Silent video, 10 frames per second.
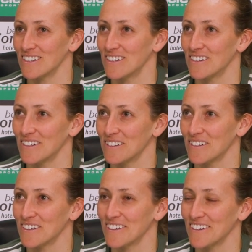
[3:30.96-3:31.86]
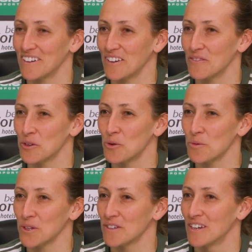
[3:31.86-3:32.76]
uh, I don't have the
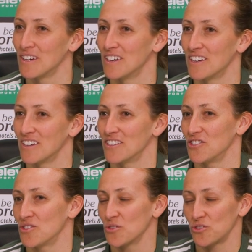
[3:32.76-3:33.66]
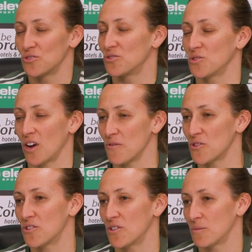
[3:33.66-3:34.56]
word, but you know, to, to have
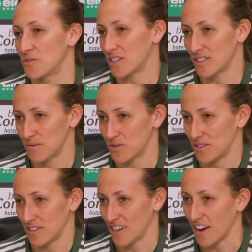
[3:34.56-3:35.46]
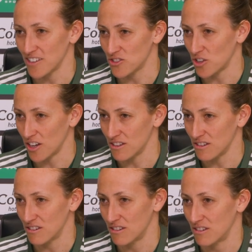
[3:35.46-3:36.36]
your objectives as high as you
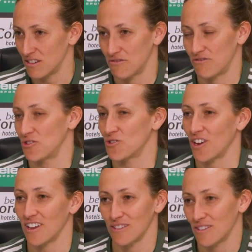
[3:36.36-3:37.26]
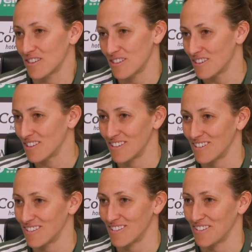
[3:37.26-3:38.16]
can. If you don't get it, then
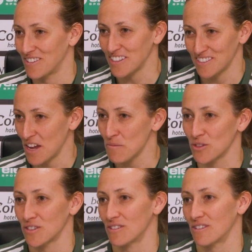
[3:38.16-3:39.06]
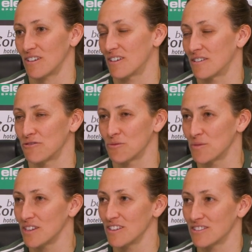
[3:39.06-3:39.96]
next time. But uh, for
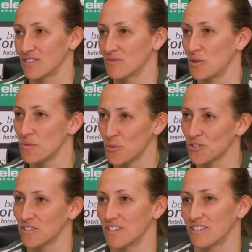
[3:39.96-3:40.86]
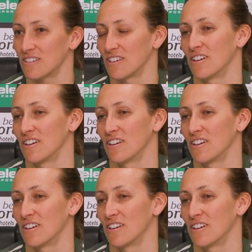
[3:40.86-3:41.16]
me, it's very important that